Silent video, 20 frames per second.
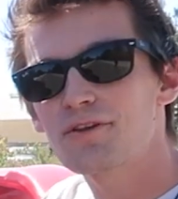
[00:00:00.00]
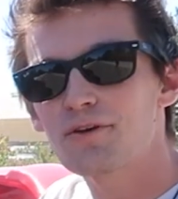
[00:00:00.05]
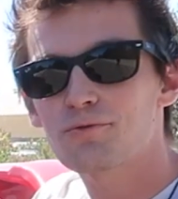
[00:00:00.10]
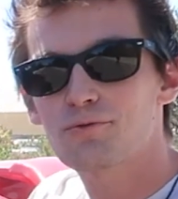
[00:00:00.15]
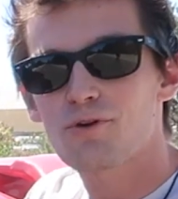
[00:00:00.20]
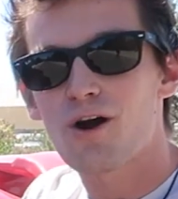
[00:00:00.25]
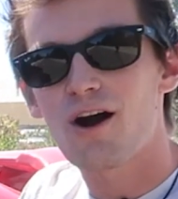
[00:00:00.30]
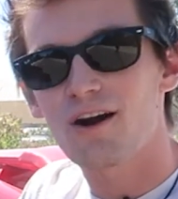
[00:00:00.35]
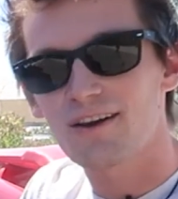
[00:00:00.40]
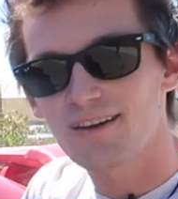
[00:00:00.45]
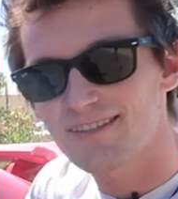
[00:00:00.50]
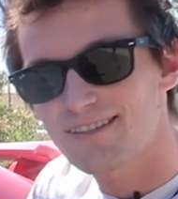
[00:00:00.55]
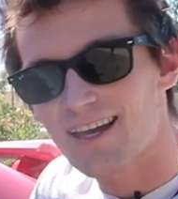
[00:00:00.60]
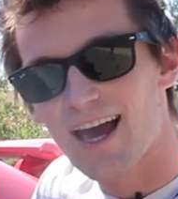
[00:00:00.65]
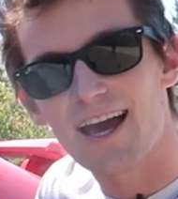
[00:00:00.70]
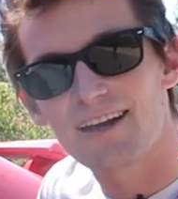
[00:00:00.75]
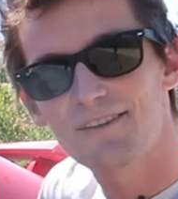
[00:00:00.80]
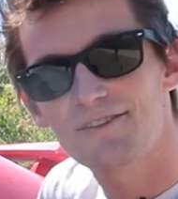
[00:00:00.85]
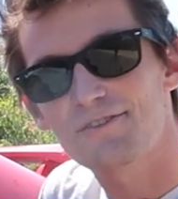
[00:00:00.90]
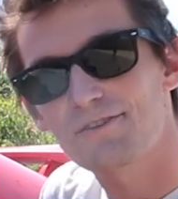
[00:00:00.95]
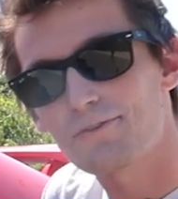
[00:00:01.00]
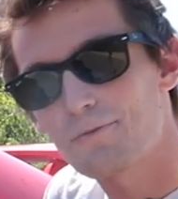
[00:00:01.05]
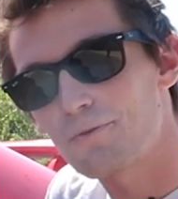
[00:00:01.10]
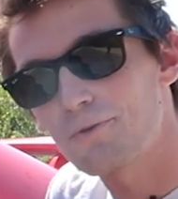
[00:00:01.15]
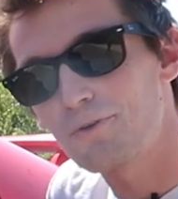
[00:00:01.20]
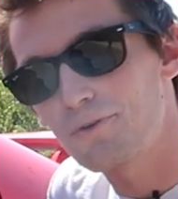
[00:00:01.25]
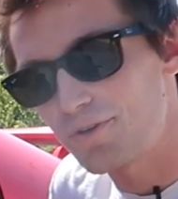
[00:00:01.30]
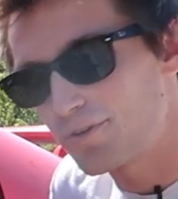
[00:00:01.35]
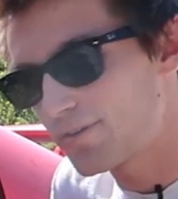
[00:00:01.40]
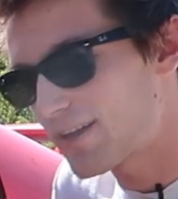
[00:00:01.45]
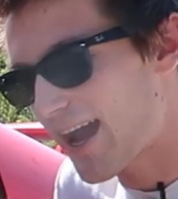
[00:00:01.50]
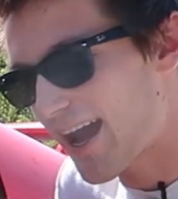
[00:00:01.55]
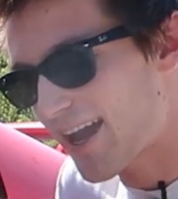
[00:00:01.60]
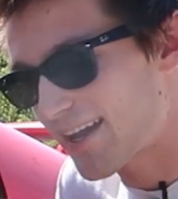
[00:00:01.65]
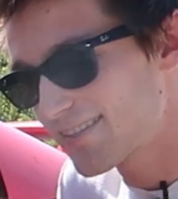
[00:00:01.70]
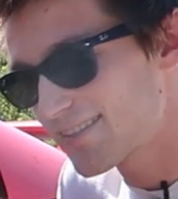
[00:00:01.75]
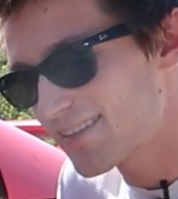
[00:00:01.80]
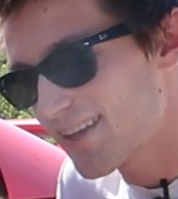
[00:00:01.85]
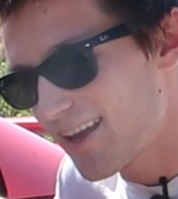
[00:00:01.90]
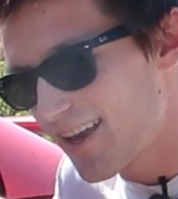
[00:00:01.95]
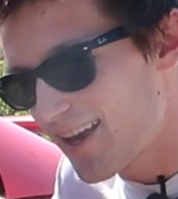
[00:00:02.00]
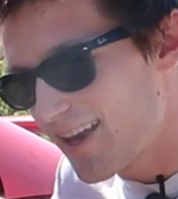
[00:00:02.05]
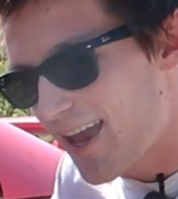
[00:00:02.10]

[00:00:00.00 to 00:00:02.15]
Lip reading: the wrong size screw, you guys.